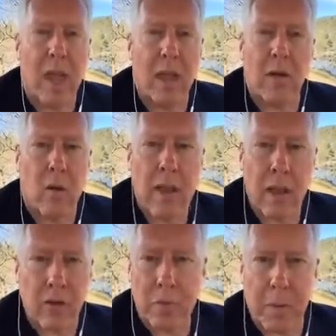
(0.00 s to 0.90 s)
don't hit
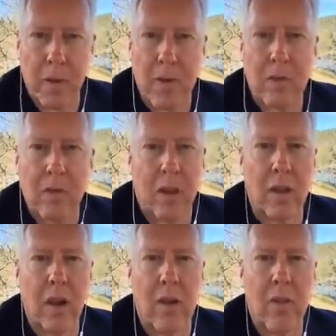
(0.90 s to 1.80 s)
our spirits,
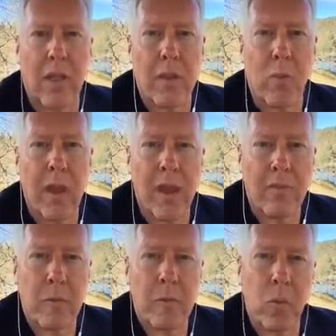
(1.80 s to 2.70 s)
then we have
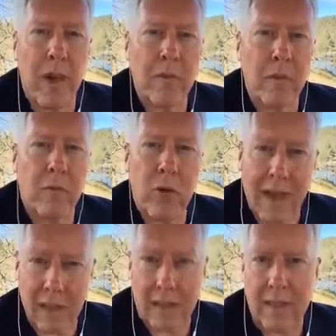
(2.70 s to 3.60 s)
to
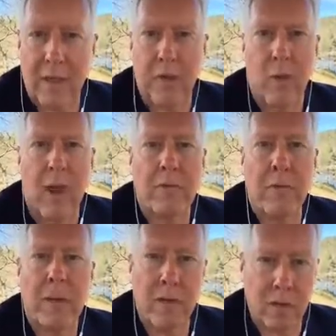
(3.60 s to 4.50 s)
regulate those. We have to
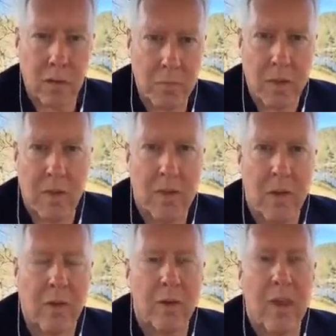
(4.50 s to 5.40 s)
be disciplined in
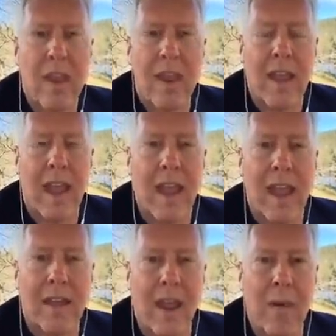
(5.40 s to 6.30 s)
those.
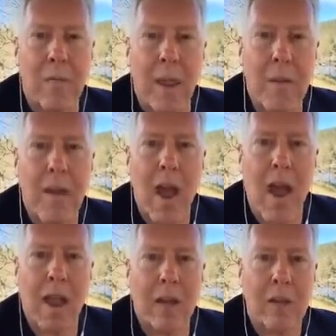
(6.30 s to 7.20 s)
and maybe
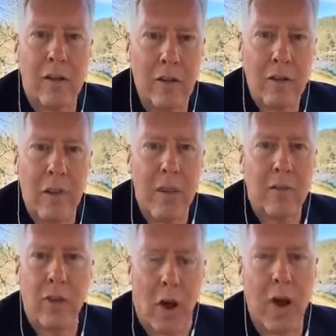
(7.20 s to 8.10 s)
not include them
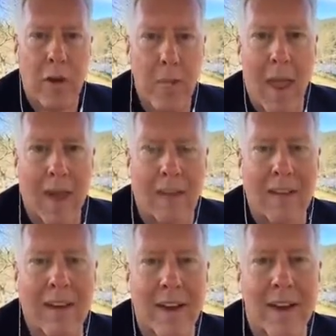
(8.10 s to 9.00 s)
as an automatic,
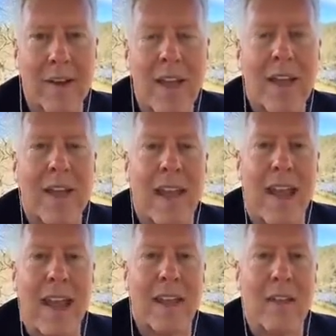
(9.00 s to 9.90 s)
you know.
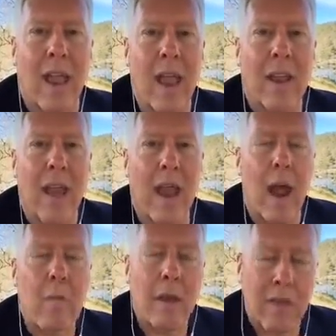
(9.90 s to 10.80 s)
And
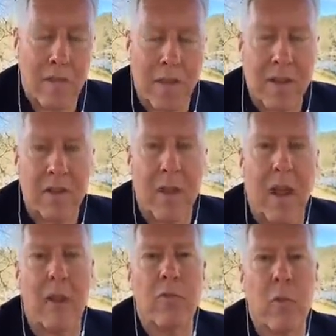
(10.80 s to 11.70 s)
I'm convinced that
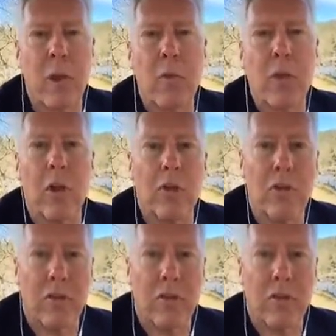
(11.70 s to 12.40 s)
if we will go to